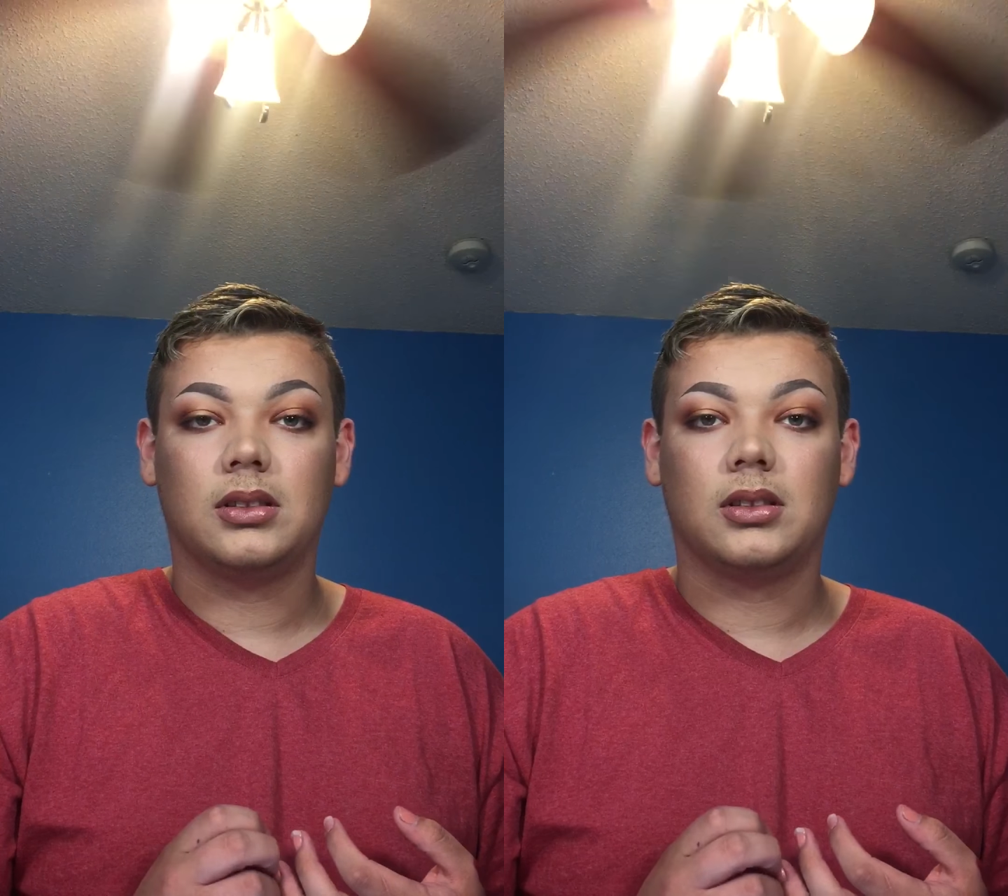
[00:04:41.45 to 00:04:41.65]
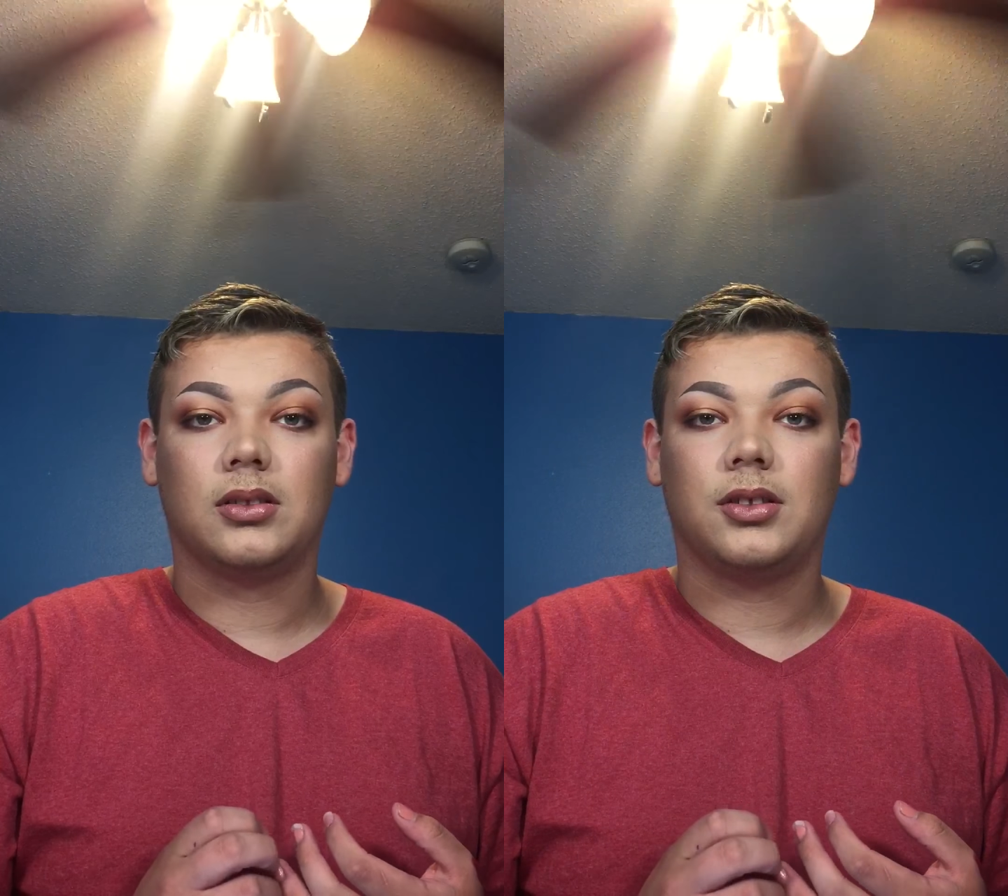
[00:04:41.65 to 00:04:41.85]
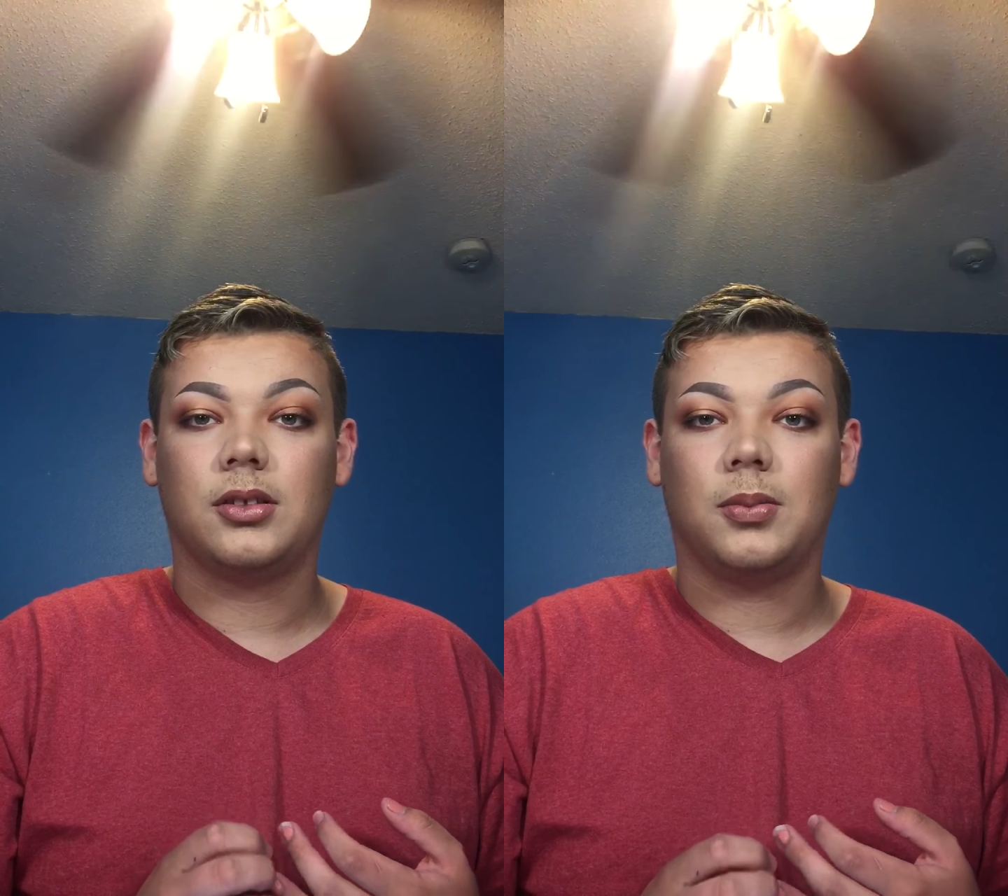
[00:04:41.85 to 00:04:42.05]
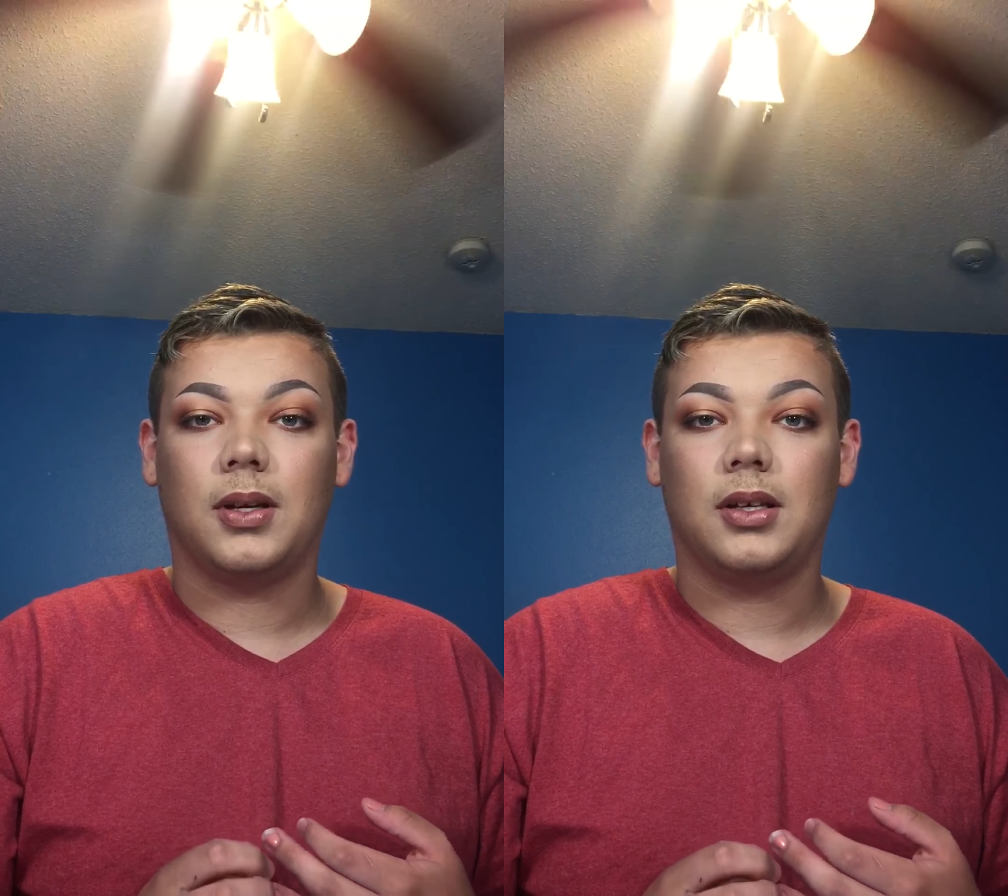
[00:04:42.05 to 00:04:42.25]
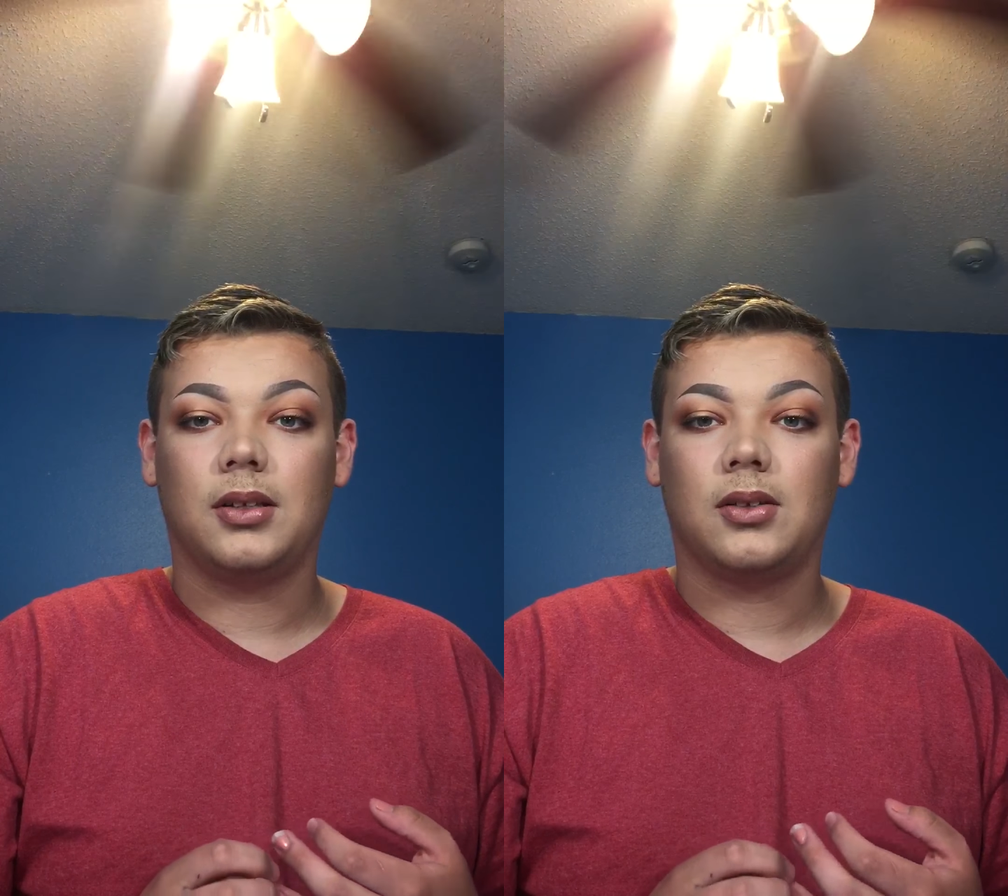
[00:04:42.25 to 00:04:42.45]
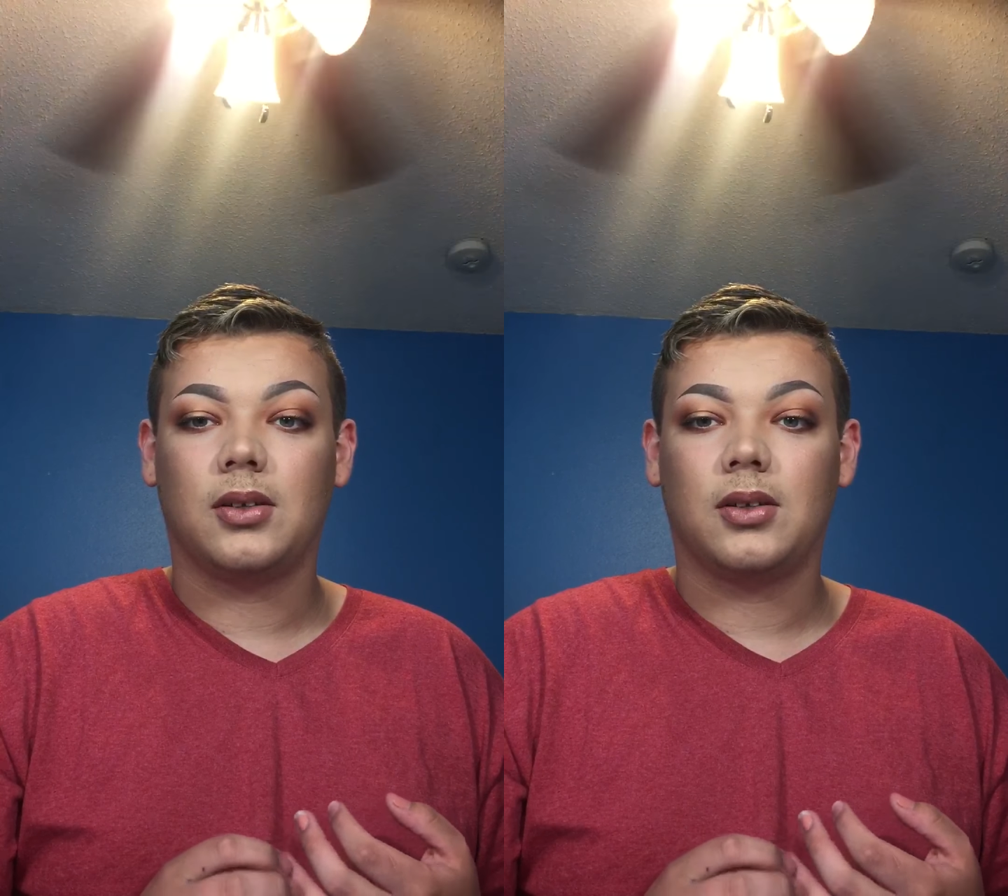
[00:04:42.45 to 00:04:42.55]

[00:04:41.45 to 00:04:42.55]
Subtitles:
There's this place